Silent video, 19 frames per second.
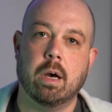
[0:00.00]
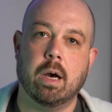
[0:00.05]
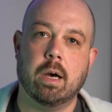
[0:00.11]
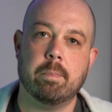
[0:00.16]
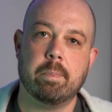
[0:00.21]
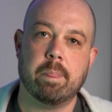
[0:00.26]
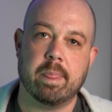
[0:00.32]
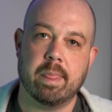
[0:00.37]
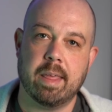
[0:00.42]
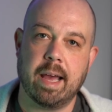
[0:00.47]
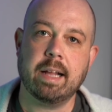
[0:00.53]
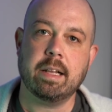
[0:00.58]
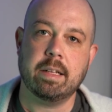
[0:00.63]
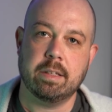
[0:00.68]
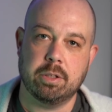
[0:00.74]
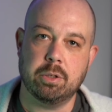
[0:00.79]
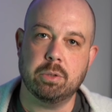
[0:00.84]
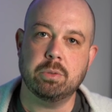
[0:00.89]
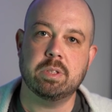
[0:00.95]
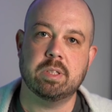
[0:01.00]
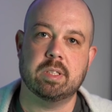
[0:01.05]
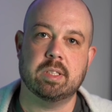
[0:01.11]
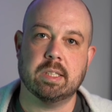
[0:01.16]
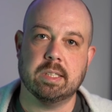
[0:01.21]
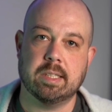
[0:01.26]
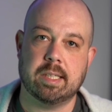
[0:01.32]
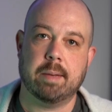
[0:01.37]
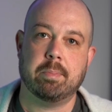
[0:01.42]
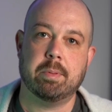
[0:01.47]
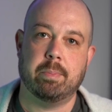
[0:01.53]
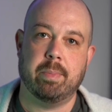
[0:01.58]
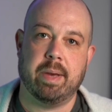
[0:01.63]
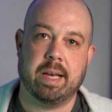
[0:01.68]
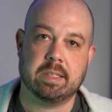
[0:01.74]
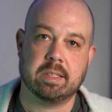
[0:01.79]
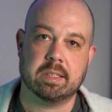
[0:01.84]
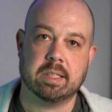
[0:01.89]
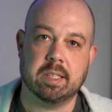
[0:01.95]
um, that uses a depth
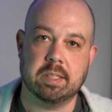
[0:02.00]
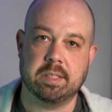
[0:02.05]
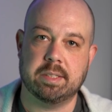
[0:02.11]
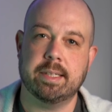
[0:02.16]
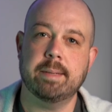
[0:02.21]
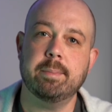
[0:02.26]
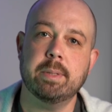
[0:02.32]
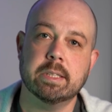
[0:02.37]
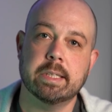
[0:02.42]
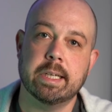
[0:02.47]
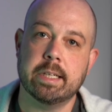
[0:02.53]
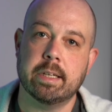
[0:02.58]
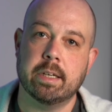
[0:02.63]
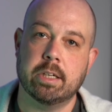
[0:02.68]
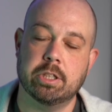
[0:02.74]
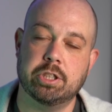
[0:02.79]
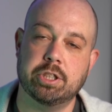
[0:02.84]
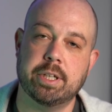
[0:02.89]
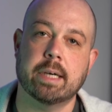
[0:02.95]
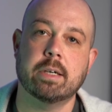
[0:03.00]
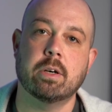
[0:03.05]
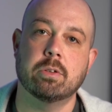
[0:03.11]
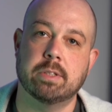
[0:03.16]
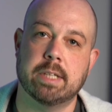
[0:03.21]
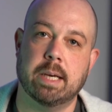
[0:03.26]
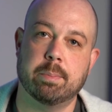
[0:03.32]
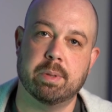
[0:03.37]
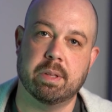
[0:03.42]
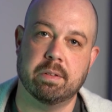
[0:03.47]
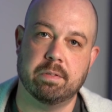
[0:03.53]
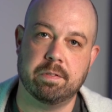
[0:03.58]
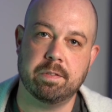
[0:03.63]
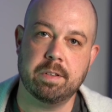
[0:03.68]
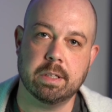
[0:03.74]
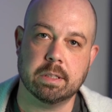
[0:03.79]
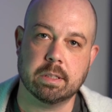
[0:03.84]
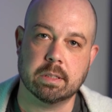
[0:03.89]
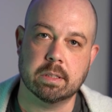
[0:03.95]
mask to simulate a shallow depth of
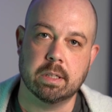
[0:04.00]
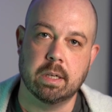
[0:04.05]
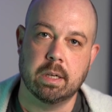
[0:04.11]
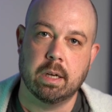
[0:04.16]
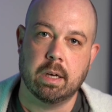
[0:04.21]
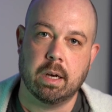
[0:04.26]
field.